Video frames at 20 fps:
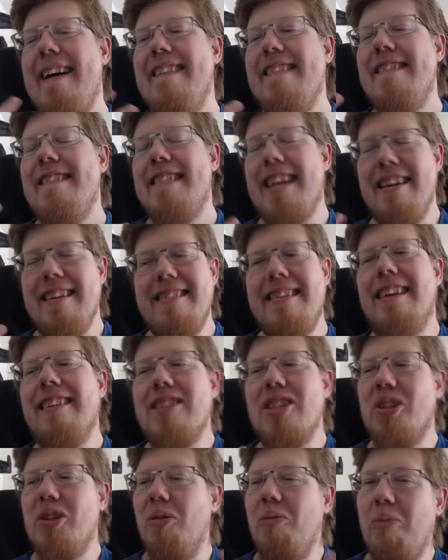they done
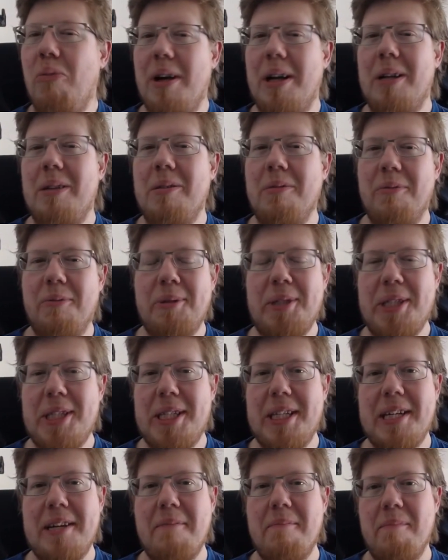so well with
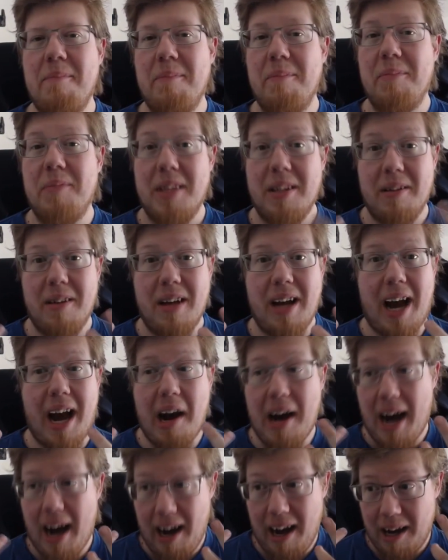
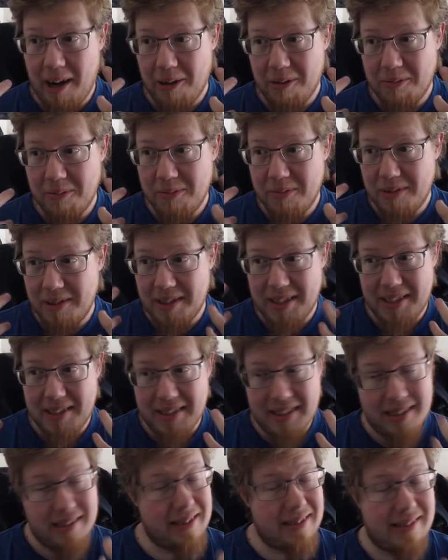how
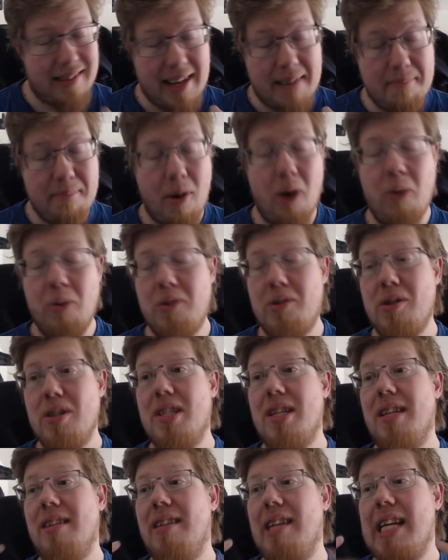the emotions
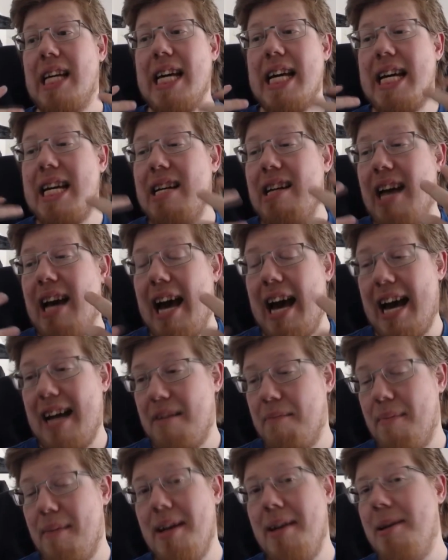and the
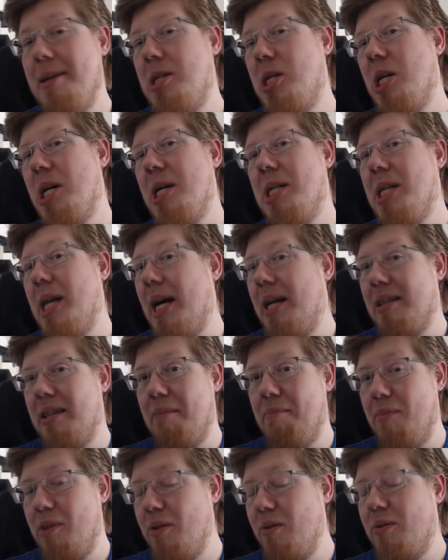animation and the
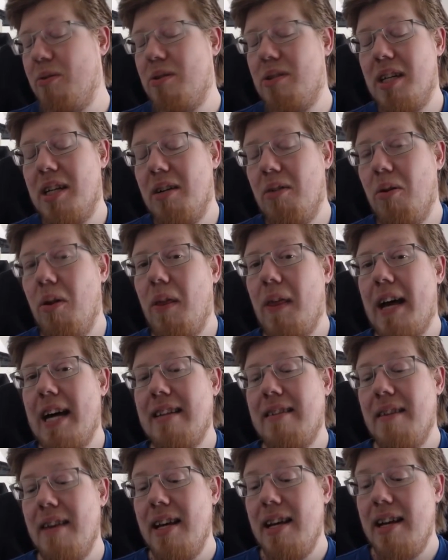music and all that
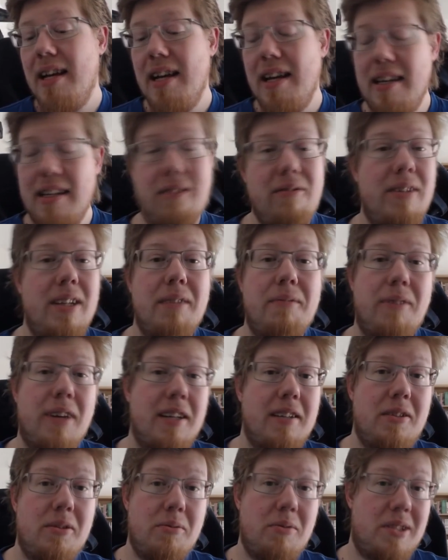even if I
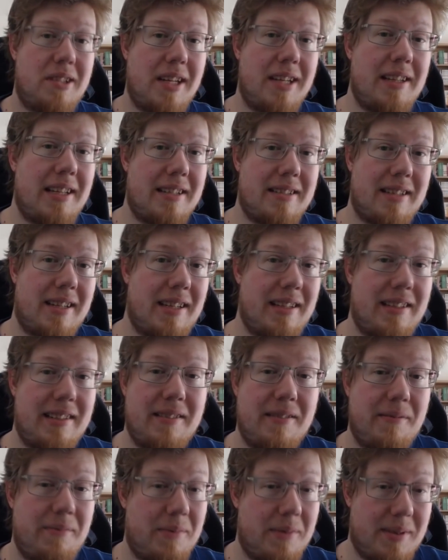do state as I
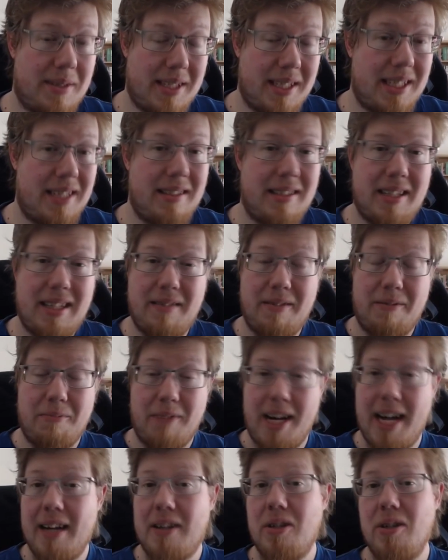said in the
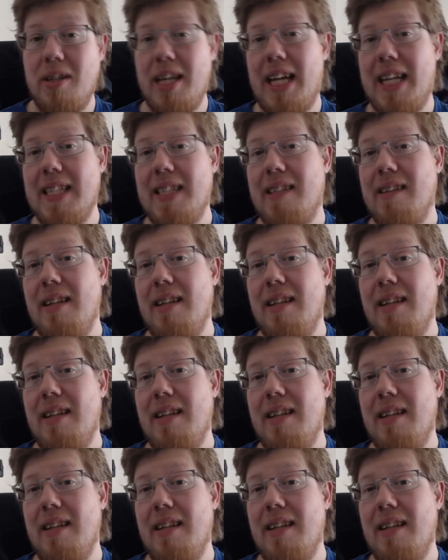reaction that